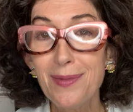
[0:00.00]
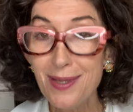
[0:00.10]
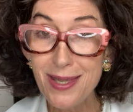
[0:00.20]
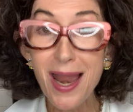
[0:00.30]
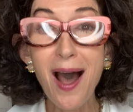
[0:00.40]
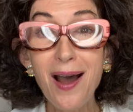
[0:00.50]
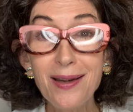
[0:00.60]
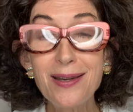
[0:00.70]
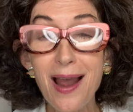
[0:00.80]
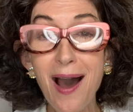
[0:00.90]

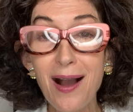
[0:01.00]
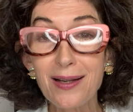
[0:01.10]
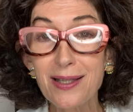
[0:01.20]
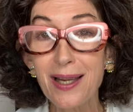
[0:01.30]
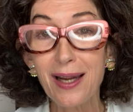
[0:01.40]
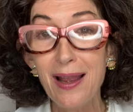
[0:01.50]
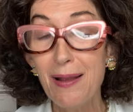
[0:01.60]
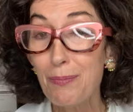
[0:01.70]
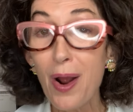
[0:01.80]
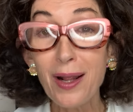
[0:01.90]
non-toxic
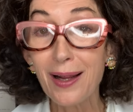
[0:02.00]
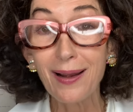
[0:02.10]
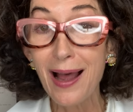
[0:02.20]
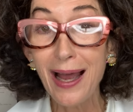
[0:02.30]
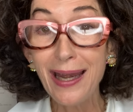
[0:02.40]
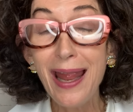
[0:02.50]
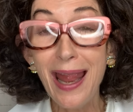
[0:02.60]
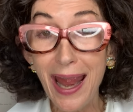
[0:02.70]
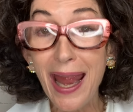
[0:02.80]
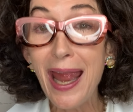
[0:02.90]
product line,
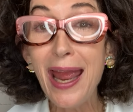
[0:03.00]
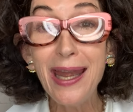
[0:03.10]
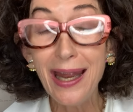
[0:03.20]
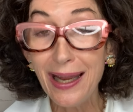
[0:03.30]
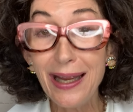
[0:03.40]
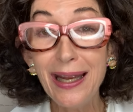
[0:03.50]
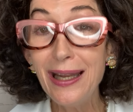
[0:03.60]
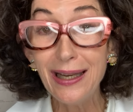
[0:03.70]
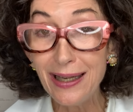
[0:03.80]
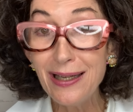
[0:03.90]
and
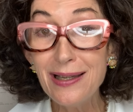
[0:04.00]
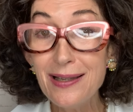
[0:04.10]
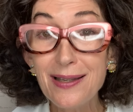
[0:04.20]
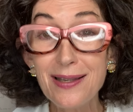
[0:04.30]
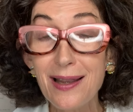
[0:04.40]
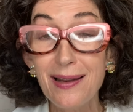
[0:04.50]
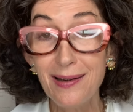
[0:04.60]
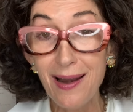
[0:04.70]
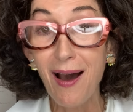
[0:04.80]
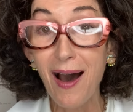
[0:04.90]
it is
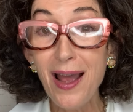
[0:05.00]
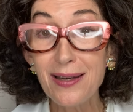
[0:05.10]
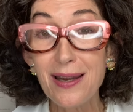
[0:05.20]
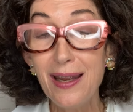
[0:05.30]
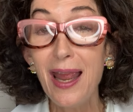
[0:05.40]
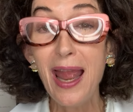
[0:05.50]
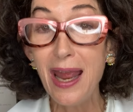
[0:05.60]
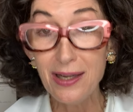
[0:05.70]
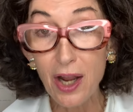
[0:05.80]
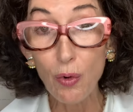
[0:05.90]
not,
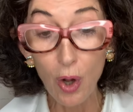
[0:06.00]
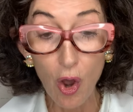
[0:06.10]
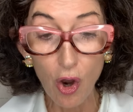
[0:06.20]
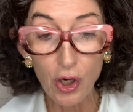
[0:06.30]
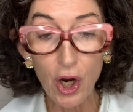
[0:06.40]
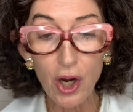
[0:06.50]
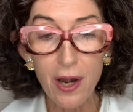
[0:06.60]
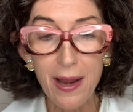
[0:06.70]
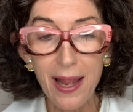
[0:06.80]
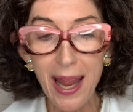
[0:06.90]
and no
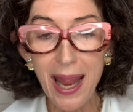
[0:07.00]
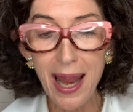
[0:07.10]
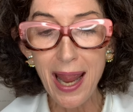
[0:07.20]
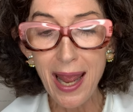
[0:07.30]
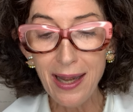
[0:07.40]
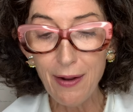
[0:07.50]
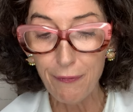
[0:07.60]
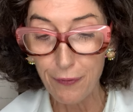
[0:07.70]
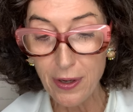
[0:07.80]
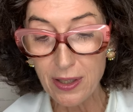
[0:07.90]
longer. And
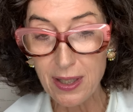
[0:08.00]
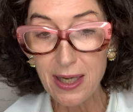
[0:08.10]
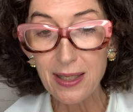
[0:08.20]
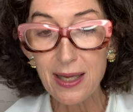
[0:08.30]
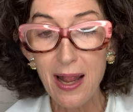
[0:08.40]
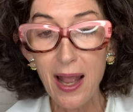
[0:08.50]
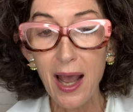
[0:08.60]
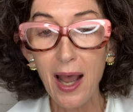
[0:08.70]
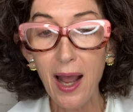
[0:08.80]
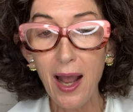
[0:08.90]
for instance,
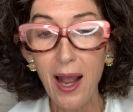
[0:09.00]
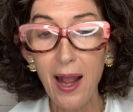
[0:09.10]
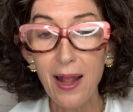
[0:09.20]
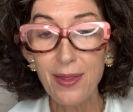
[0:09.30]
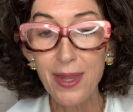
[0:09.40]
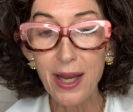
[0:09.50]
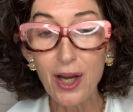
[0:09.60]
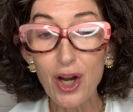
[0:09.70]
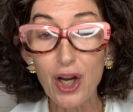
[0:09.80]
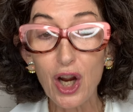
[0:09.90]

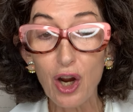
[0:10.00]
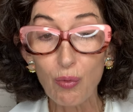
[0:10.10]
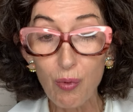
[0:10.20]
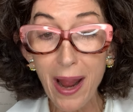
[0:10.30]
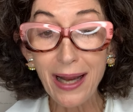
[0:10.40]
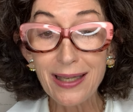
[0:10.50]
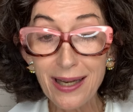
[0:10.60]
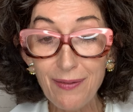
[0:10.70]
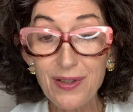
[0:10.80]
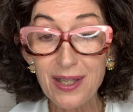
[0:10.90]
their
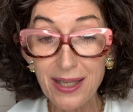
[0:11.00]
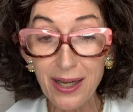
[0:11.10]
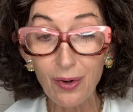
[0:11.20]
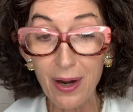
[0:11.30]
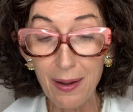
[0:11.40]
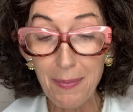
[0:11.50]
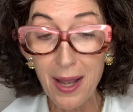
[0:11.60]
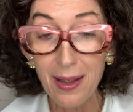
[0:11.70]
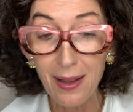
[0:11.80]
corrective serum